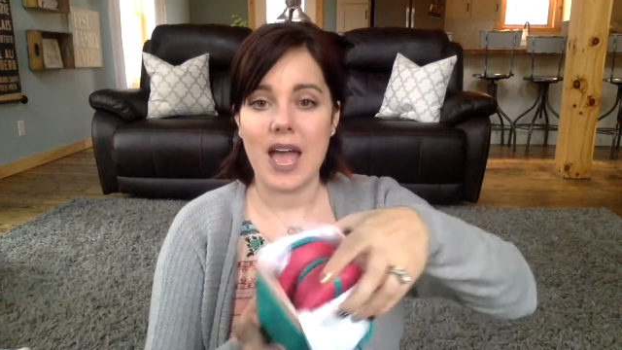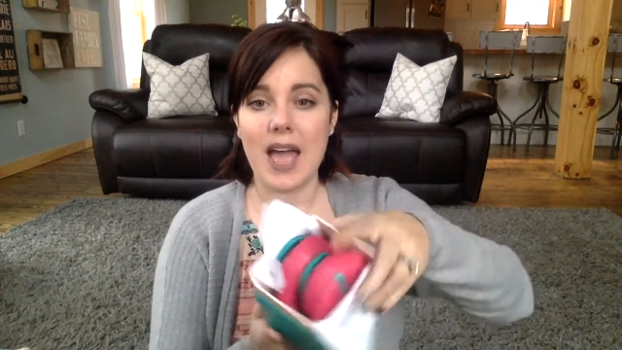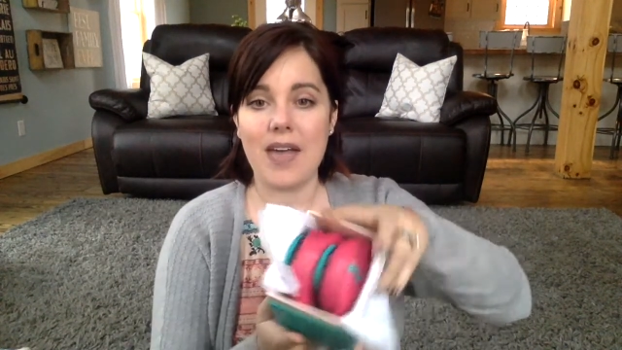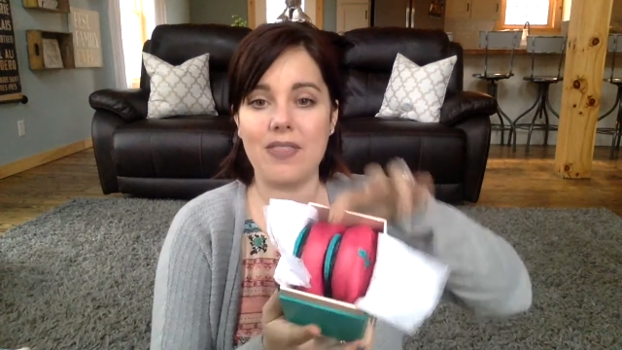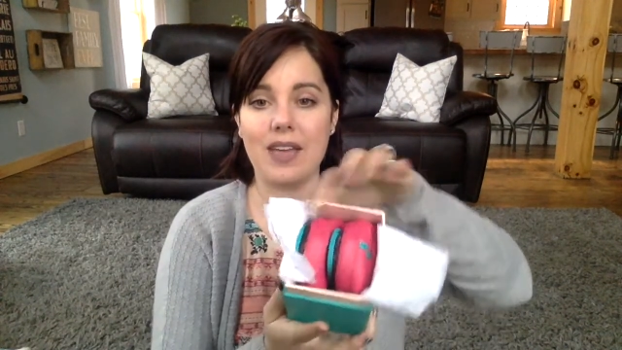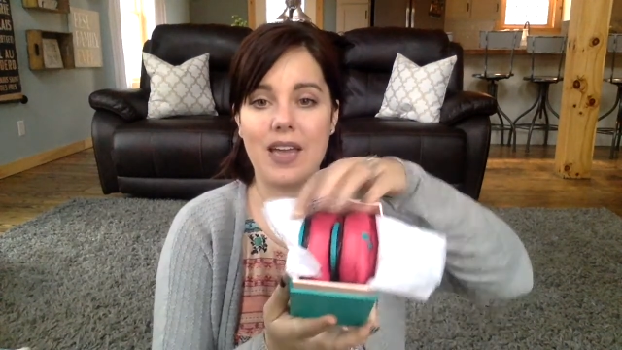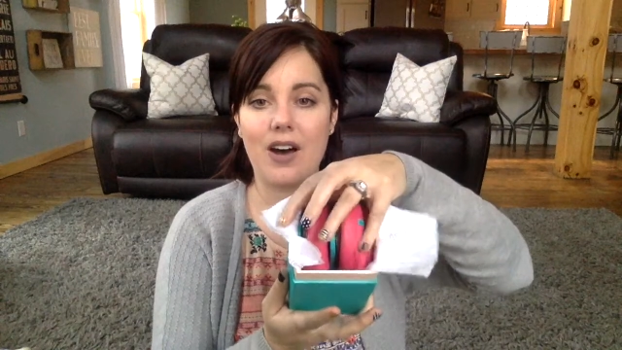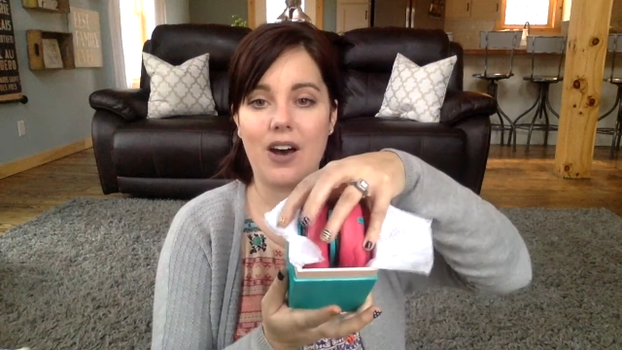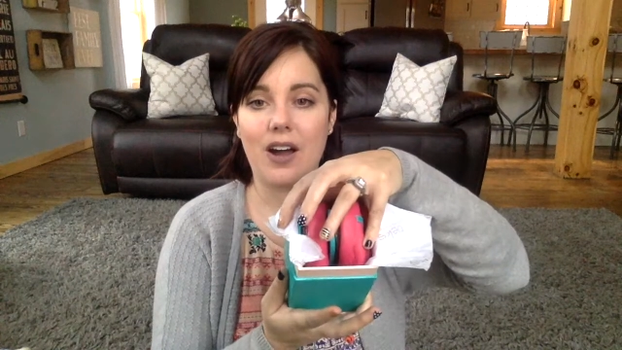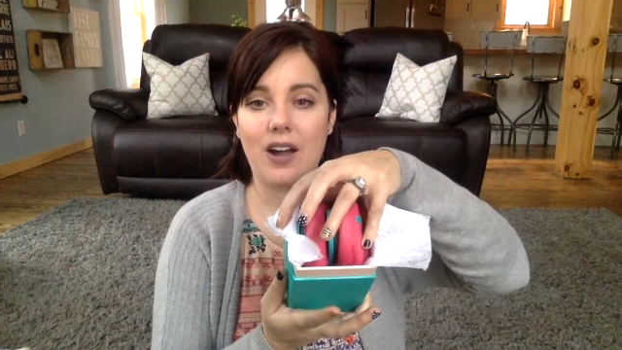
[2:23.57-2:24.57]
And they
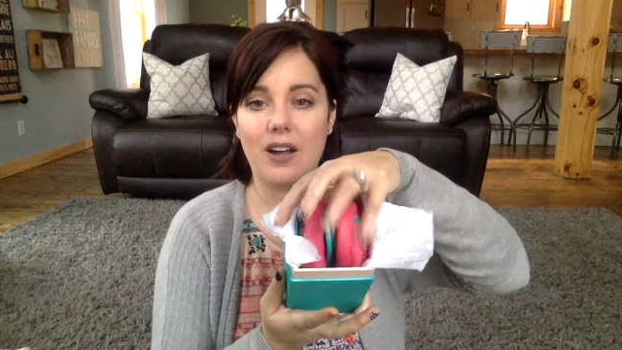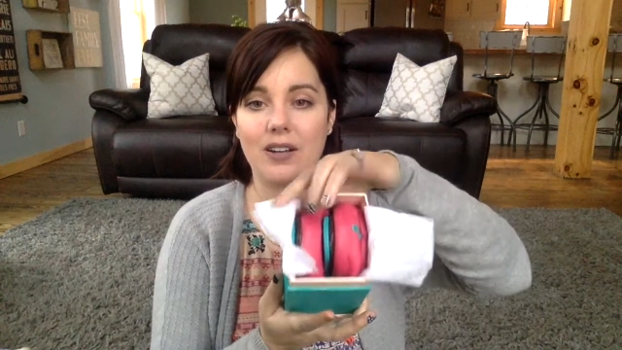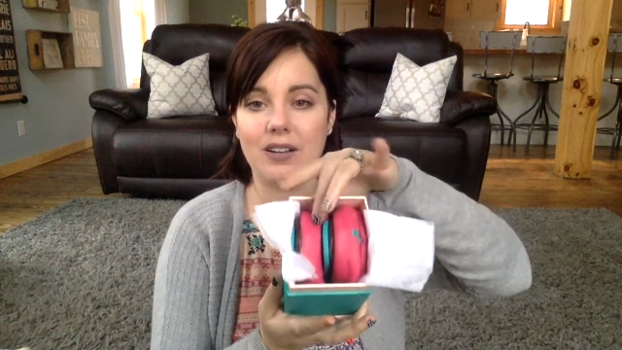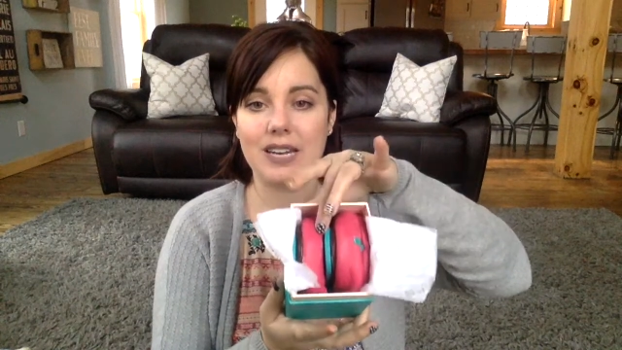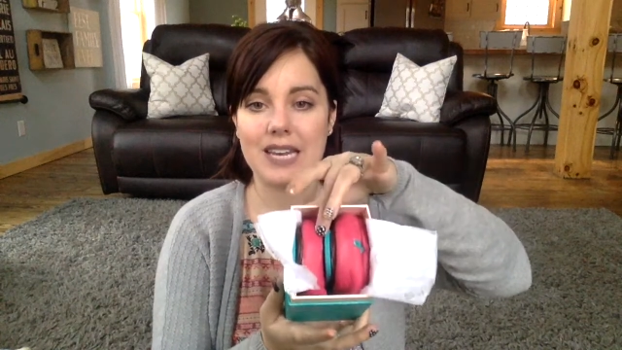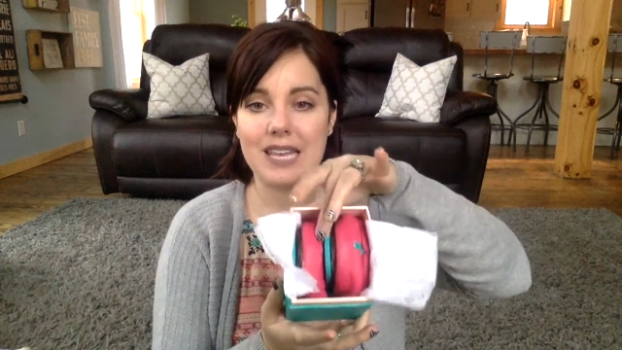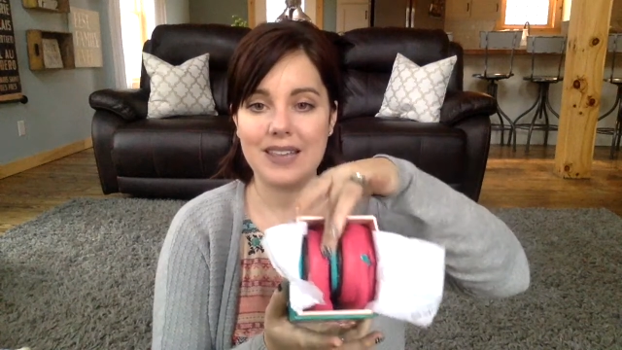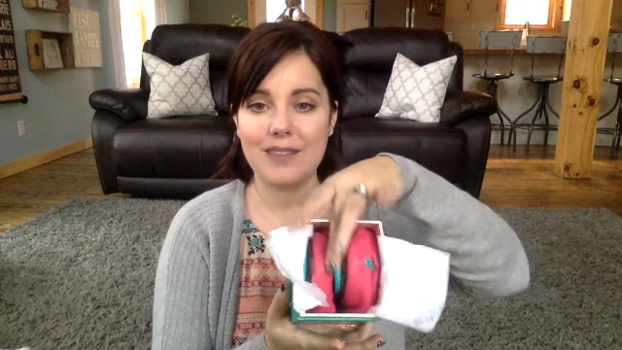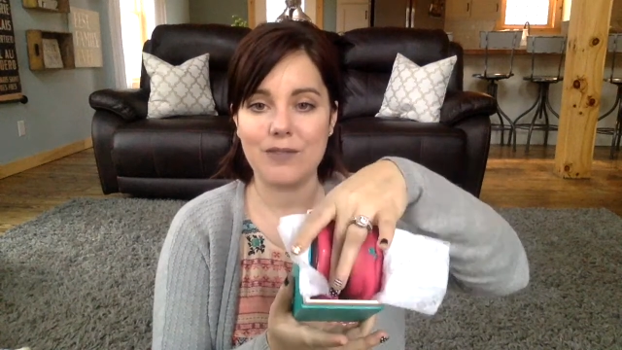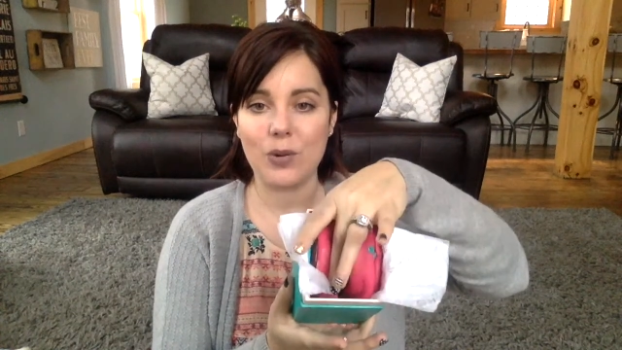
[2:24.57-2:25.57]
are neatly
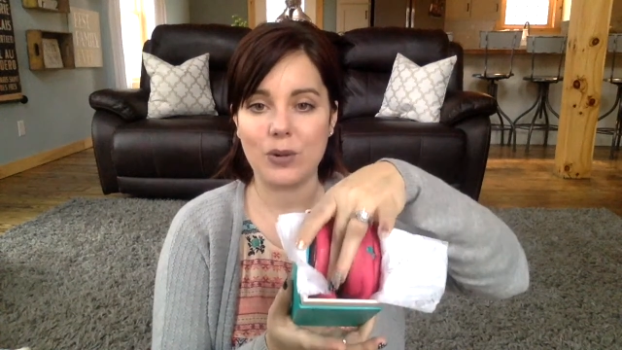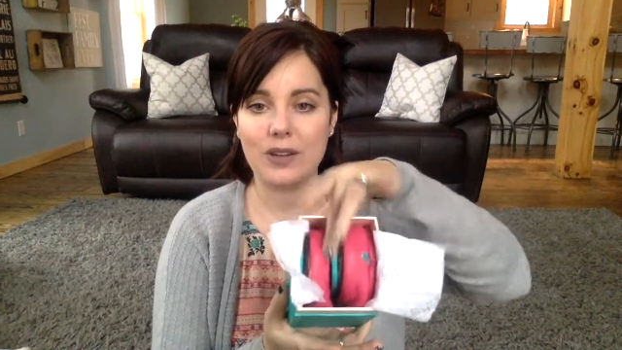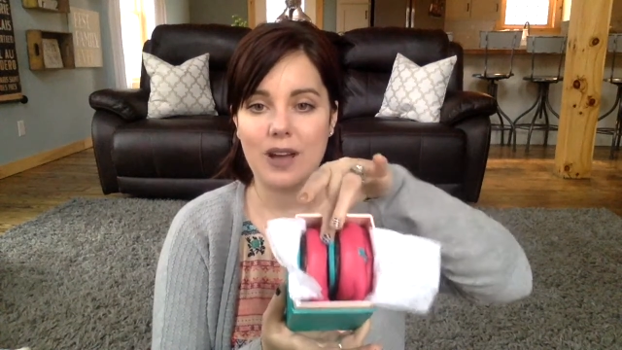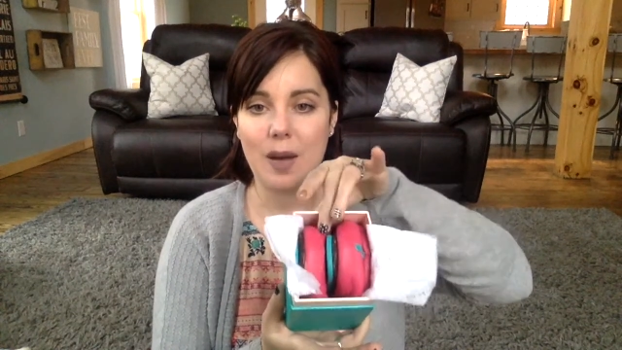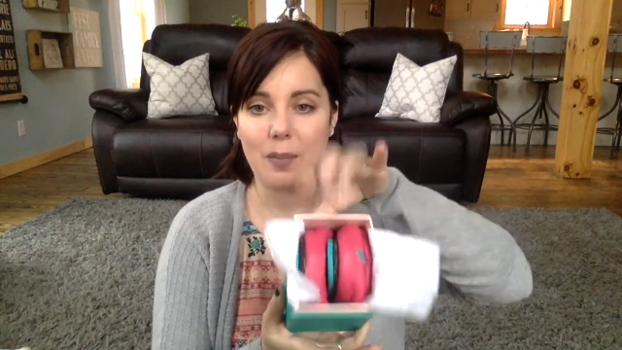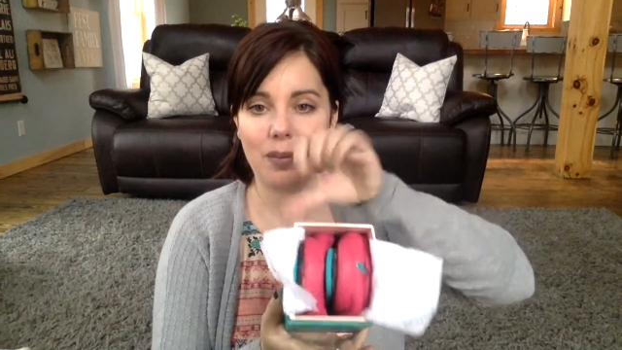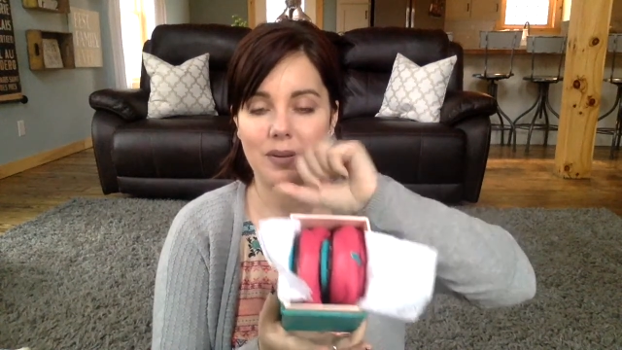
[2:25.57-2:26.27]
folded up